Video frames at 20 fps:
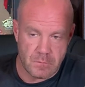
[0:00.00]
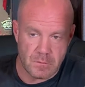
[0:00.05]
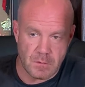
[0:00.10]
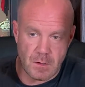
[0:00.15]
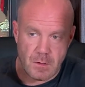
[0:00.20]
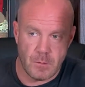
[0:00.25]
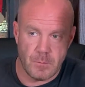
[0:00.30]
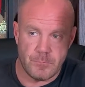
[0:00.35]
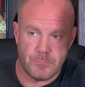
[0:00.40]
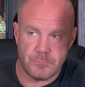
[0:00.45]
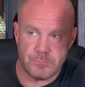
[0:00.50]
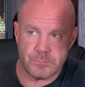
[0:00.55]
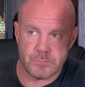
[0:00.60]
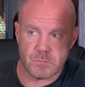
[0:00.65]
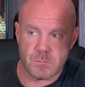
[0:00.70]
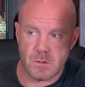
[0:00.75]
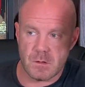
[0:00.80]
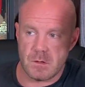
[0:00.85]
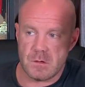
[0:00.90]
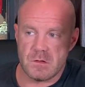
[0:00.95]
so
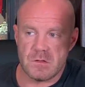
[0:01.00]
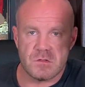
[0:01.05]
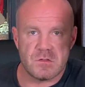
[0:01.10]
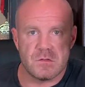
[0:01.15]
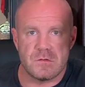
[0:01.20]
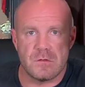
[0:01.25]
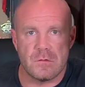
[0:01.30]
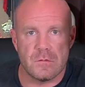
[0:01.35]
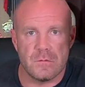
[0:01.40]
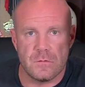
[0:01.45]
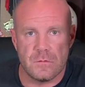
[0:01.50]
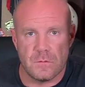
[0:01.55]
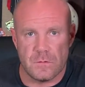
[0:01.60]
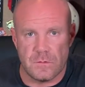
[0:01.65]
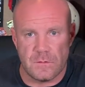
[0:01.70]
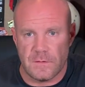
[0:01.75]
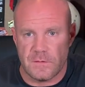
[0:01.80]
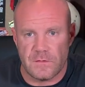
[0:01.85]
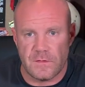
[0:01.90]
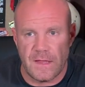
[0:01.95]

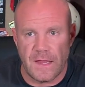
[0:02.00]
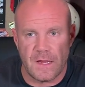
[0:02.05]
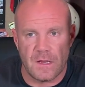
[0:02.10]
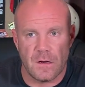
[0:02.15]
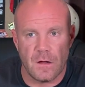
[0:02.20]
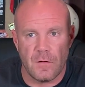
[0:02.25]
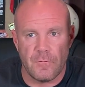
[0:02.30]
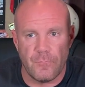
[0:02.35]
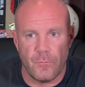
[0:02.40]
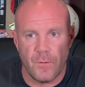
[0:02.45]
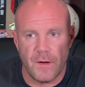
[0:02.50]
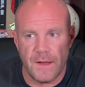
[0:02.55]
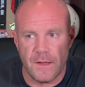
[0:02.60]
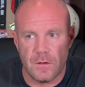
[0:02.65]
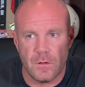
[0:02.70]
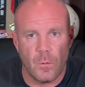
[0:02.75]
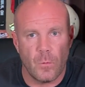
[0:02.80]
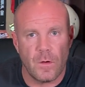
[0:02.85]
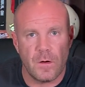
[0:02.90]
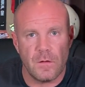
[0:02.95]
this taking off weight,
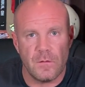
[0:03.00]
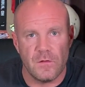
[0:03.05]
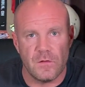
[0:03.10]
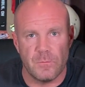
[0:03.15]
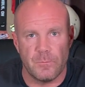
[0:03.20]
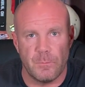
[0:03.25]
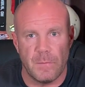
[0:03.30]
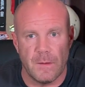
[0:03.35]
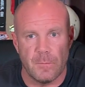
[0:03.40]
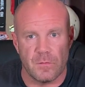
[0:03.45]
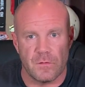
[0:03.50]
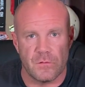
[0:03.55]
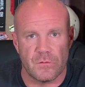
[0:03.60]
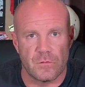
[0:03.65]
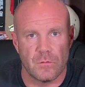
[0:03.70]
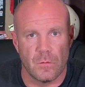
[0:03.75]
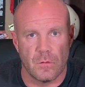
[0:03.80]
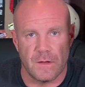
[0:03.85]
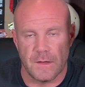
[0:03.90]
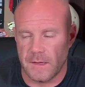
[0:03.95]
no wonder these people in
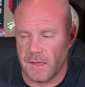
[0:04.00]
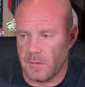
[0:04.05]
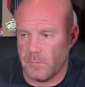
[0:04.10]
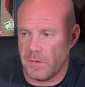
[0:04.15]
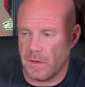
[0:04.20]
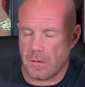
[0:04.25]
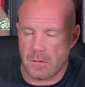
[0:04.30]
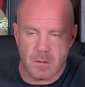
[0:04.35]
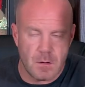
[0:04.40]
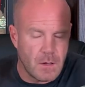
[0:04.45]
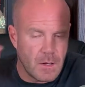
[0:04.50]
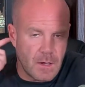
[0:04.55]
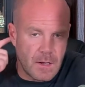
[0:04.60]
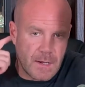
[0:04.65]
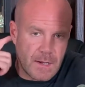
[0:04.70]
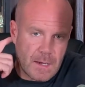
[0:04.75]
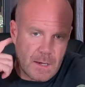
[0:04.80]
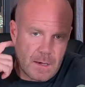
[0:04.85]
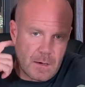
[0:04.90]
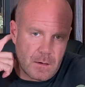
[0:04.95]
school ain't getting better.
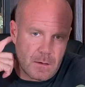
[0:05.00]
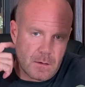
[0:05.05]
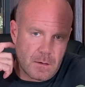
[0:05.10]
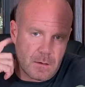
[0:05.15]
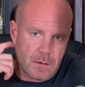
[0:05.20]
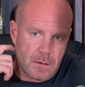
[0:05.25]
I had